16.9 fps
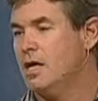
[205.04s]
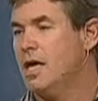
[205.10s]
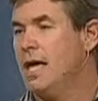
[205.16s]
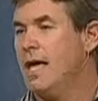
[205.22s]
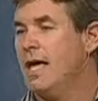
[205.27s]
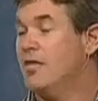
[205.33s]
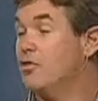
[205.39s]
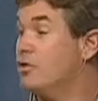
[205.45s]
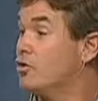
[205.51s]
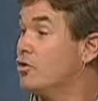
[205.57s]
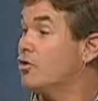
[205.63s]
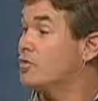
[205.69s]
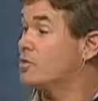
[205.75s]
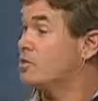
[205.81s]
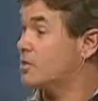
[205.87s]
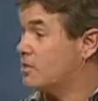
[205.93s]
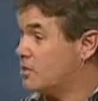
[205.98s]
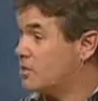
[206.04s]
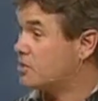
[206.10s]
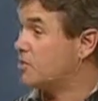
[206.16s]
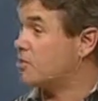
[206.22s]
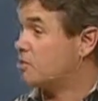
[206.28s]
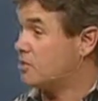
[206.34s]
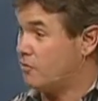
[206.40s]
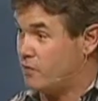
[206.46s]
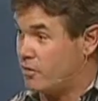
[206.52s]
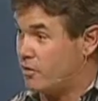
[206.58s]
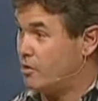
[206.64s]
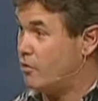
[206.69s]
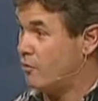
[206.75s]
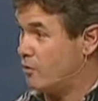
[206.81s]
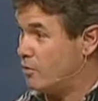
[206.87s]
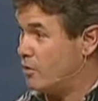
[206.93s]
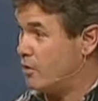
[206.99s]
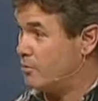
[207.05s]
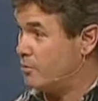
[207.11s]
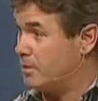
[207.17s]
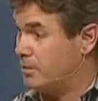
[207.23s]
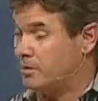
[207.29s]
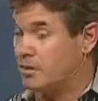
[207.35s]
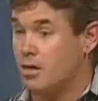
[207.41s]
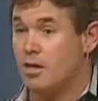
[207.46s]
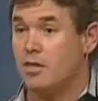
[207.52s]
And you know, the statistics are very overwhelming.